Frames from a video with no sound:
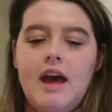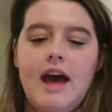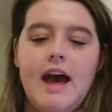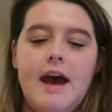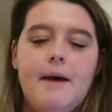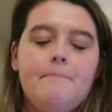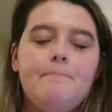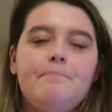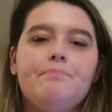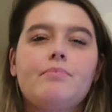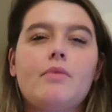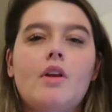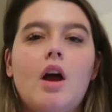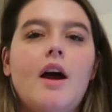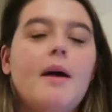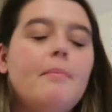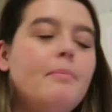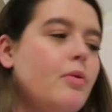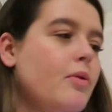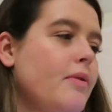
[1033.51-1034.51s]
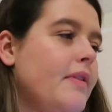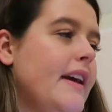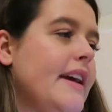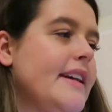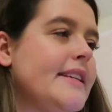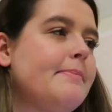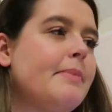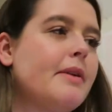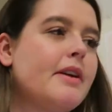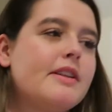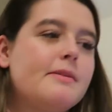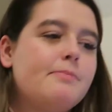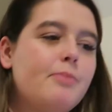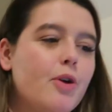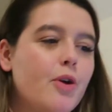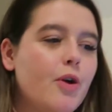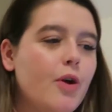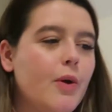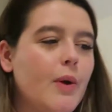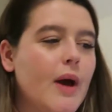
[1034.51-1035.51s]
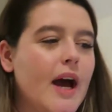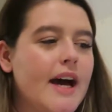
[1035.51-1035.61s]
I bought this because Boohoo